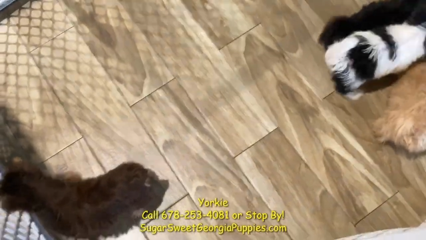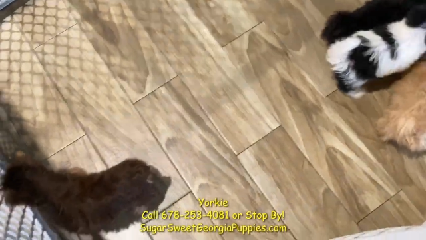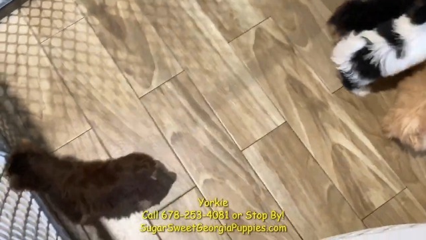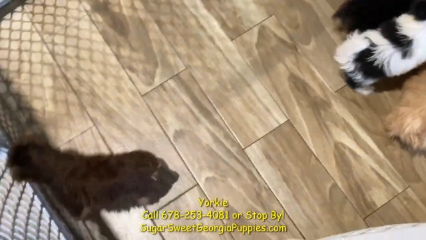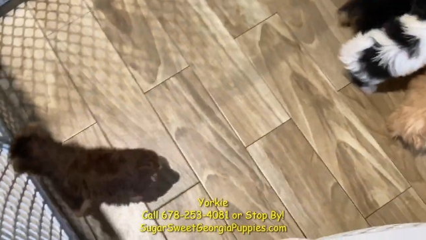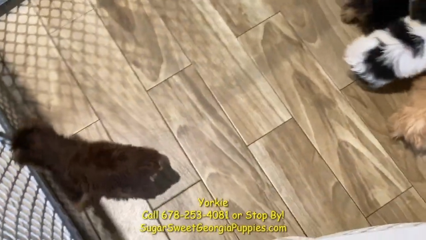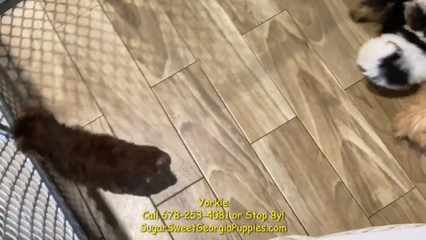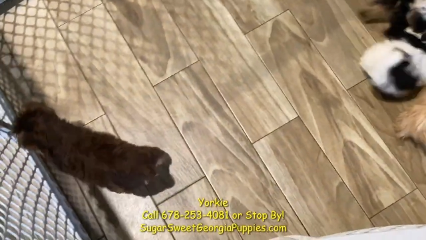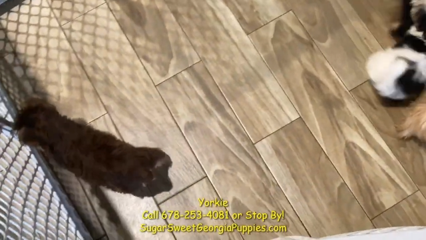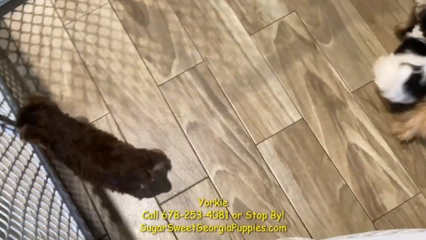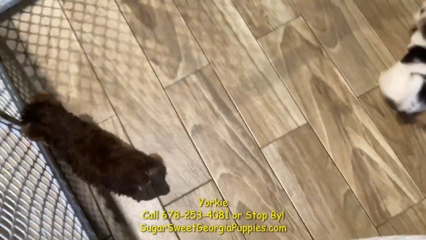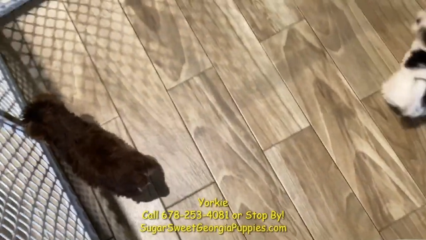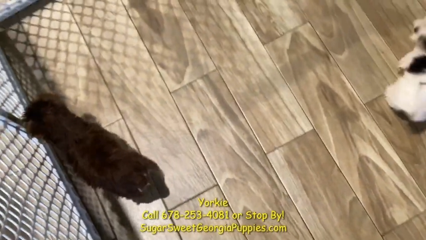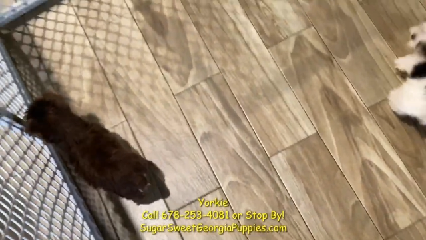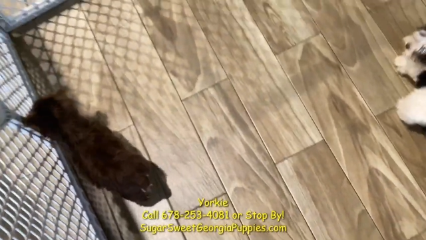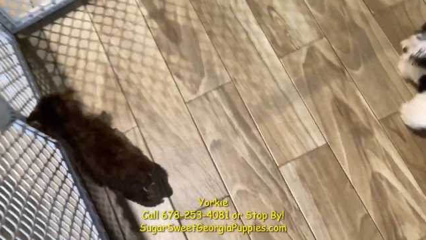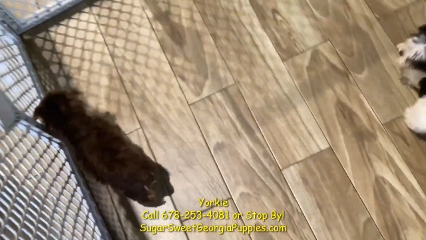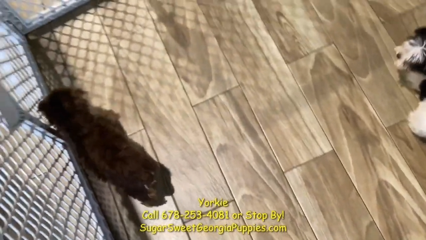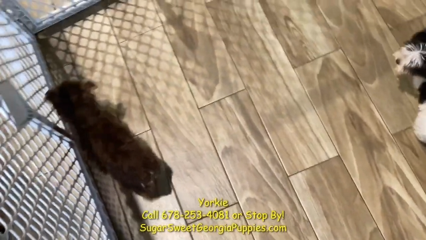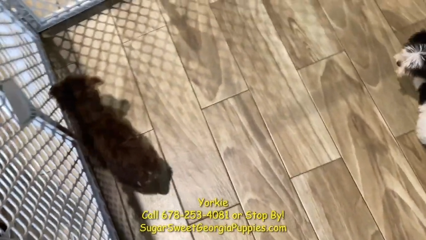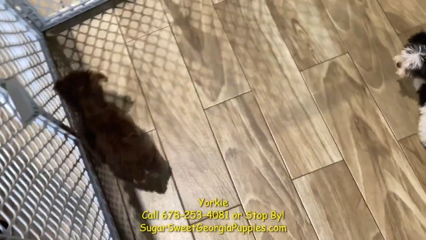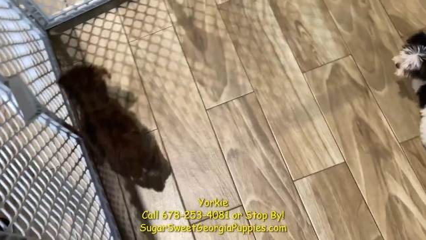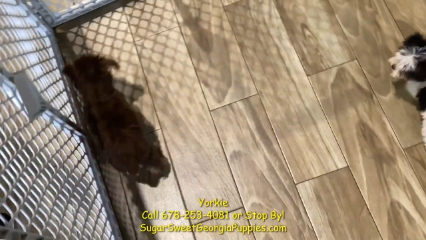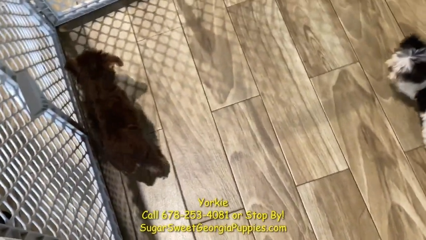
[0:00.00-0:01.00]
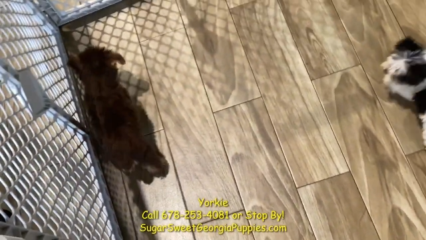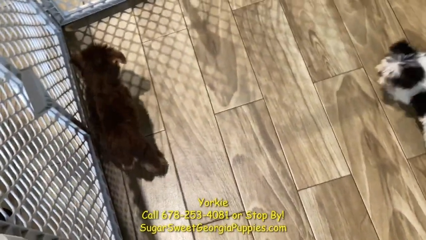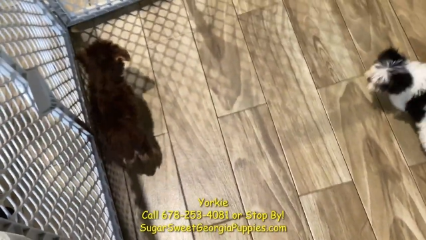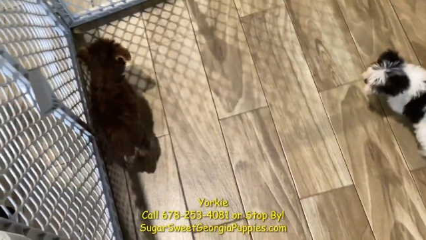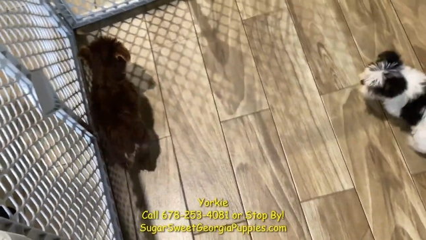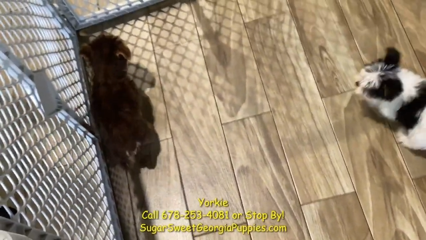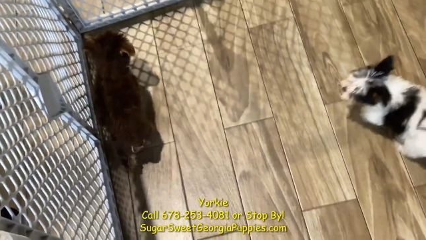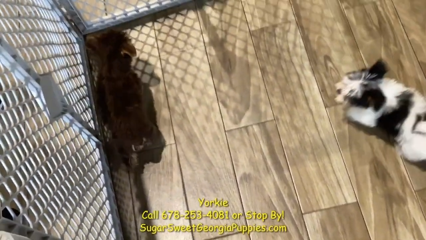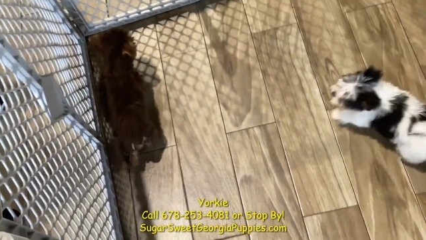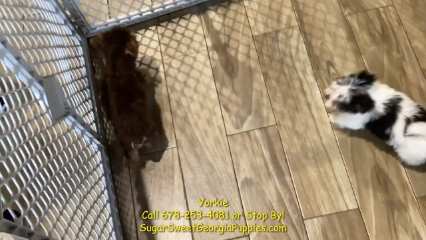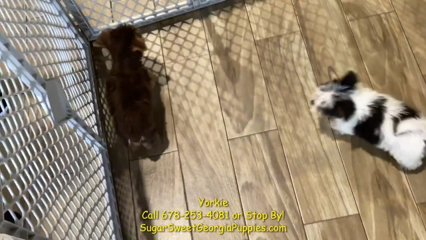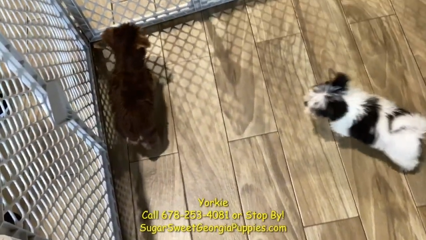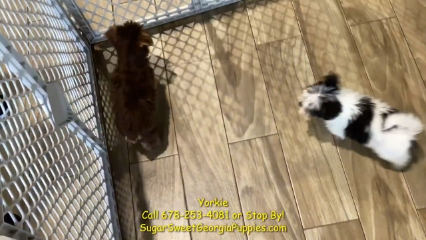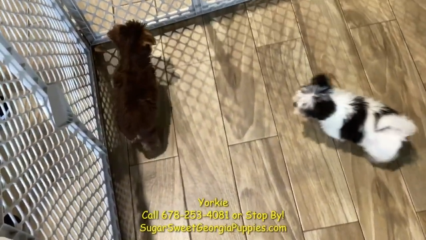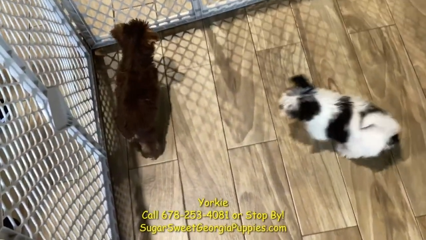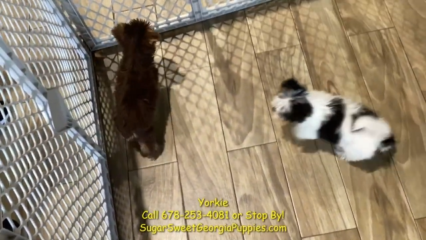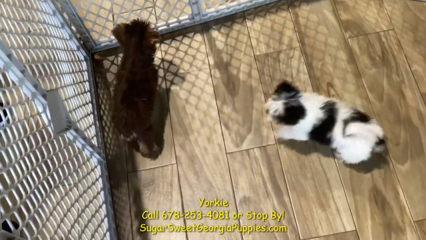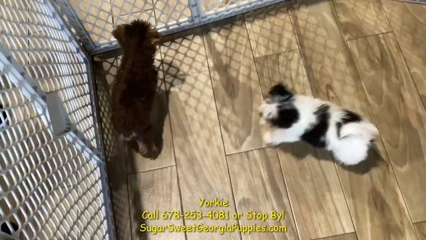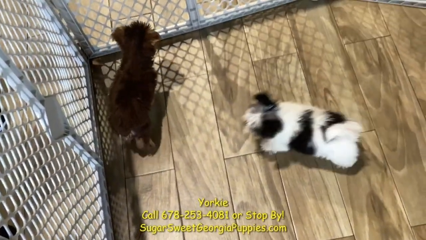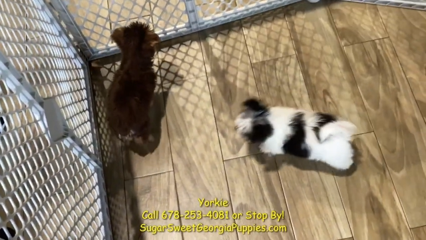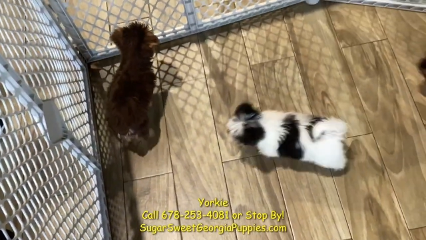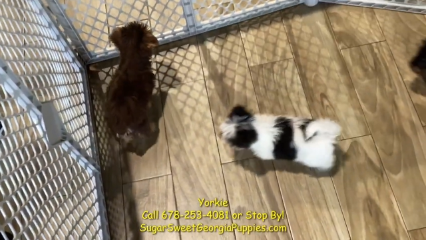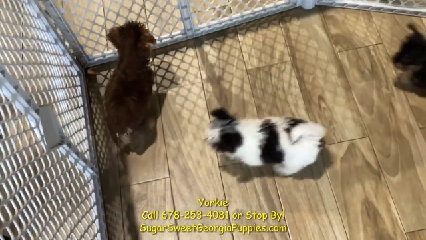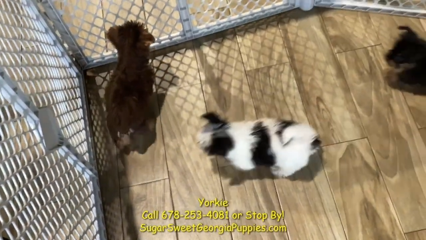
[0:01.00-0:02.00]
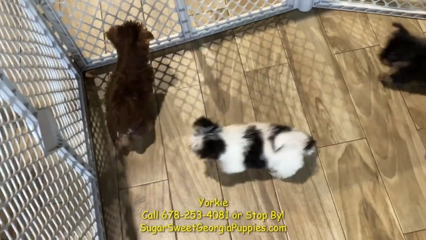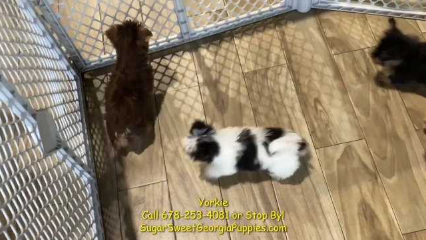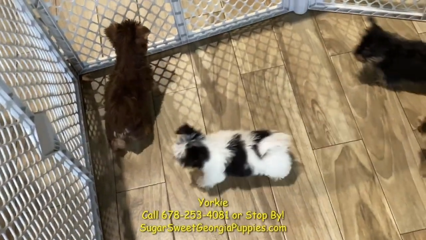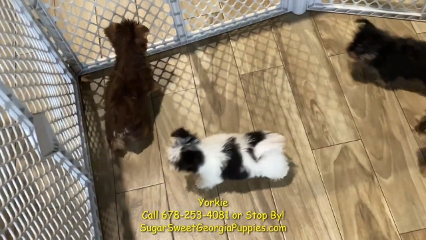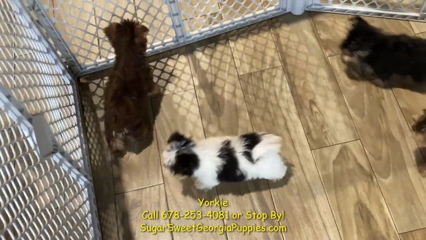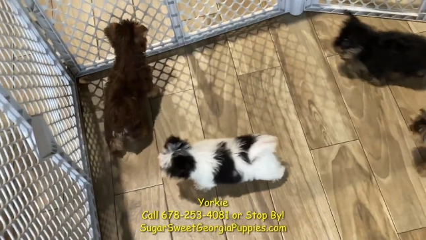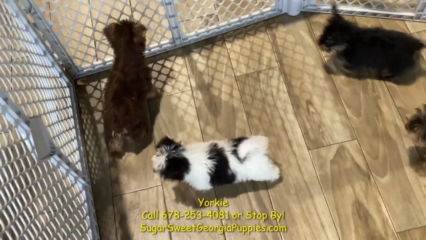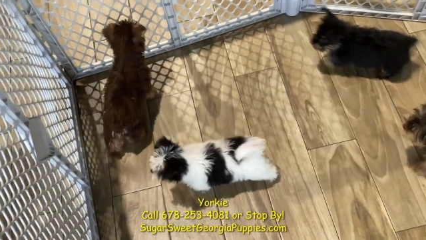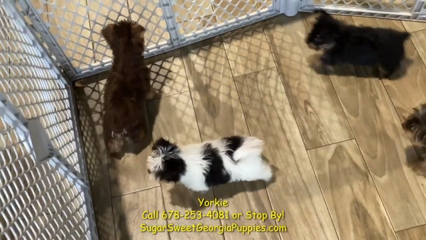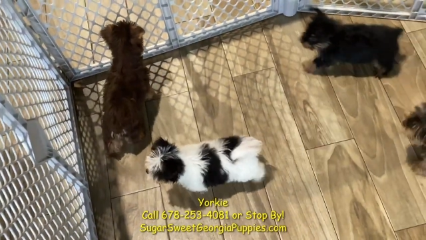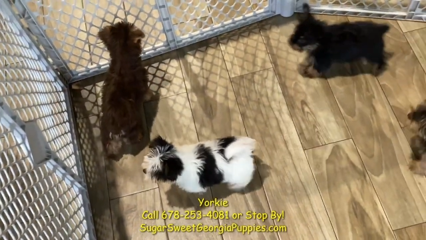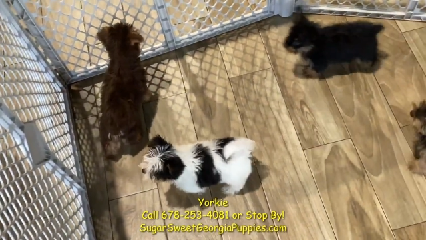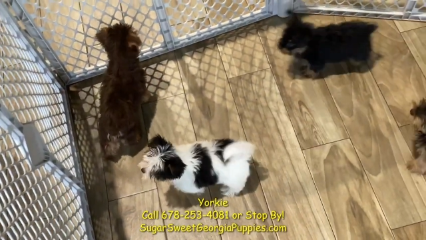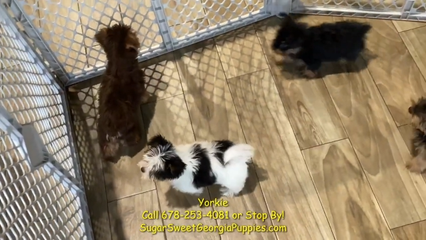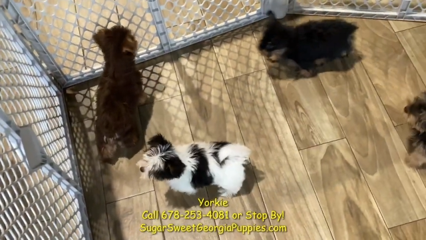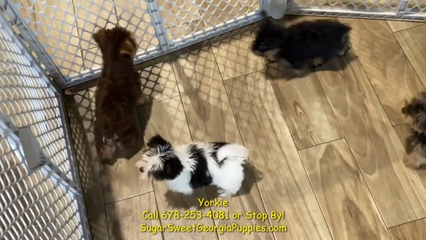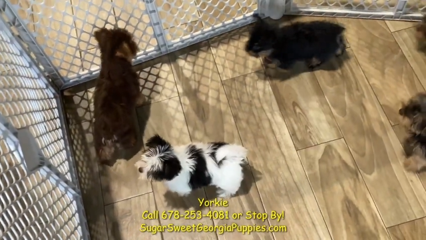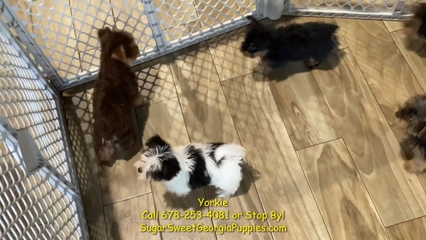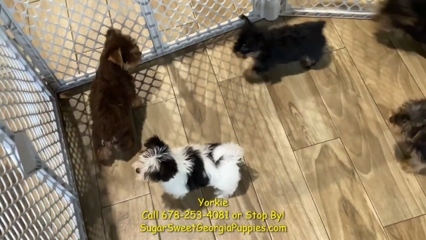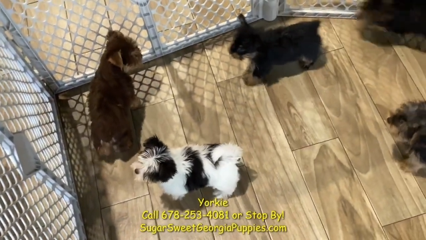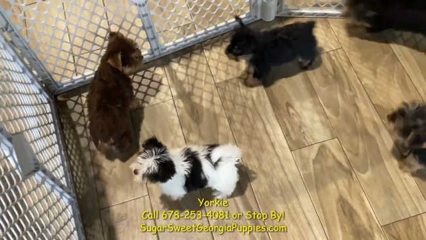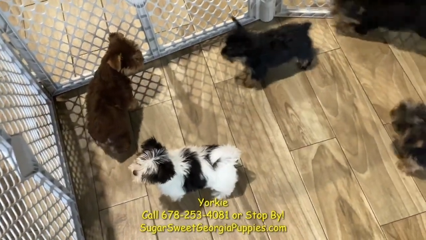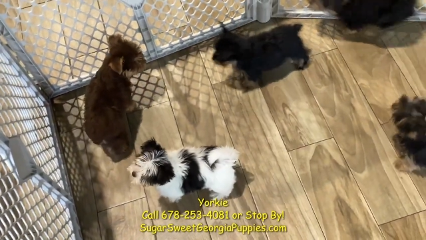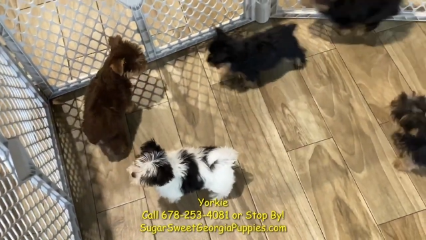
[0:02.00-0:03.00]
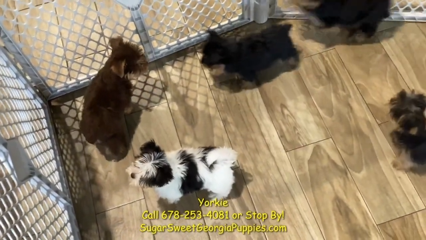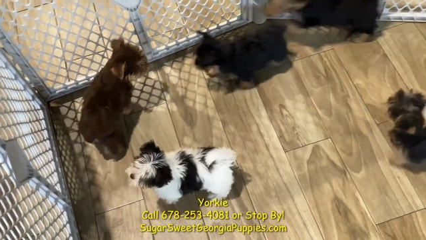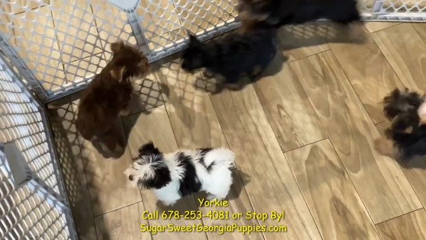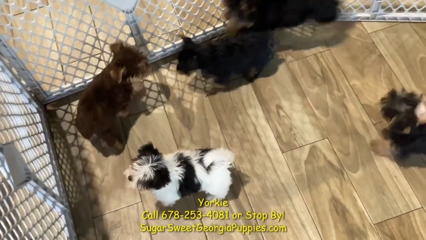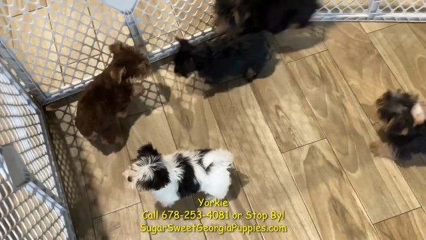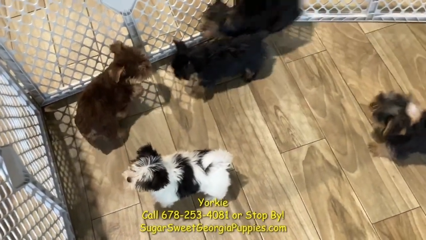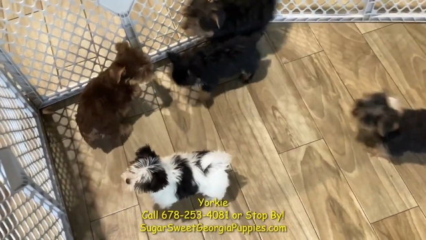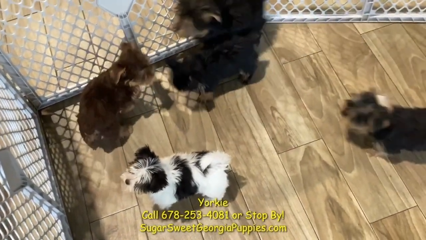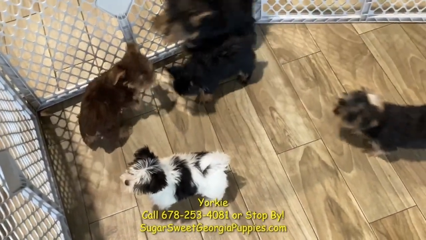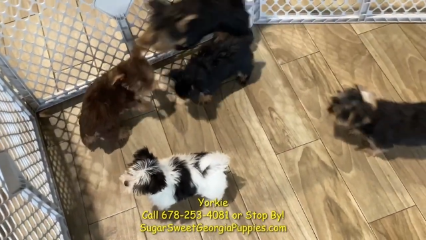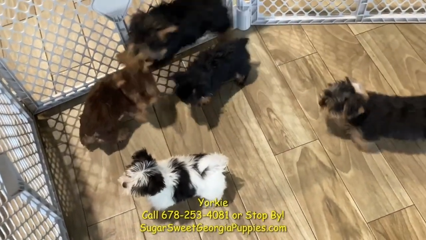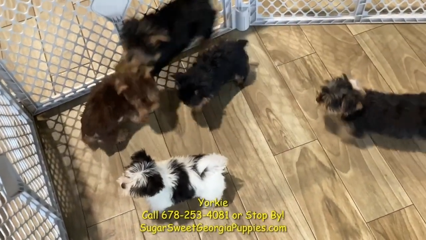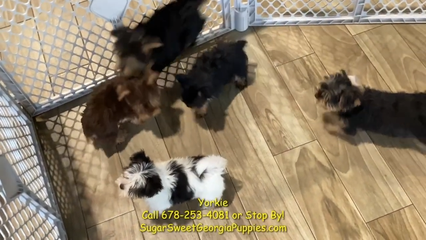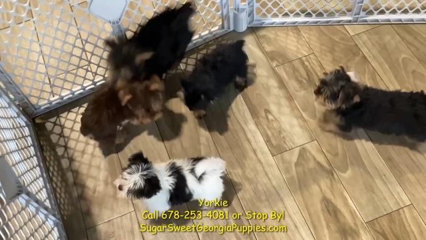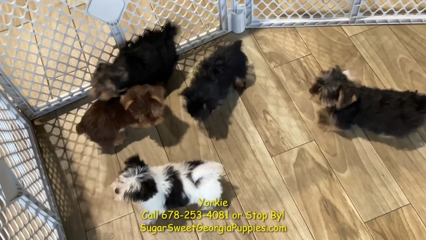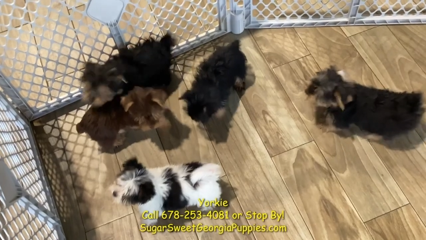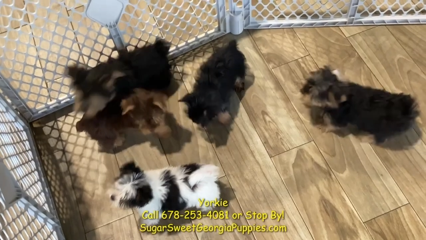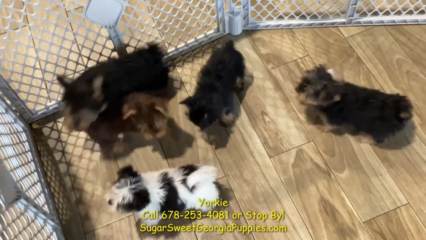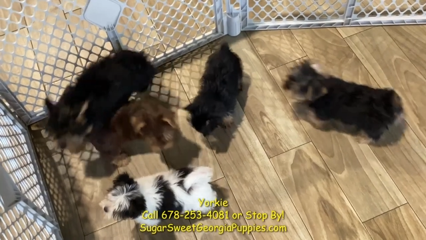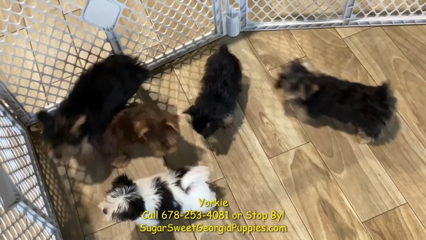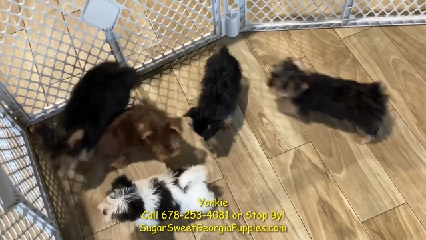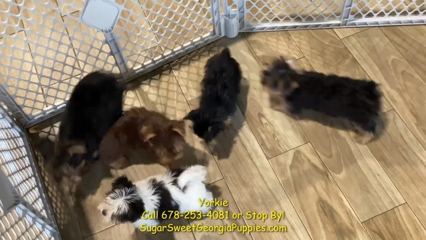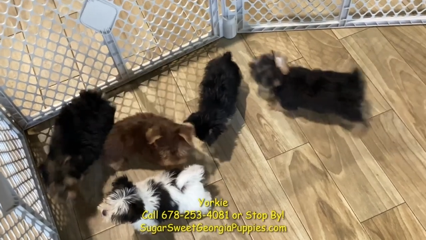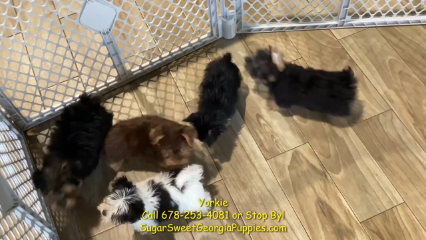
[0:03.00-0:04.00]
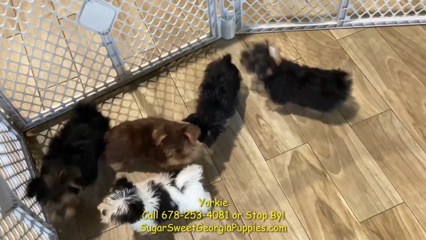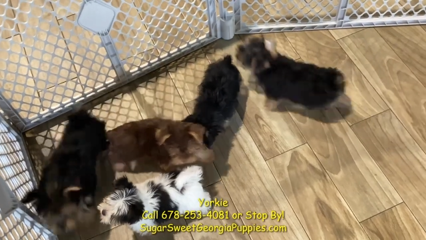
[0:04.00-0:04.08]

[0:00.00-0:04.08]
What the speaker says: [unreadable: no face in view]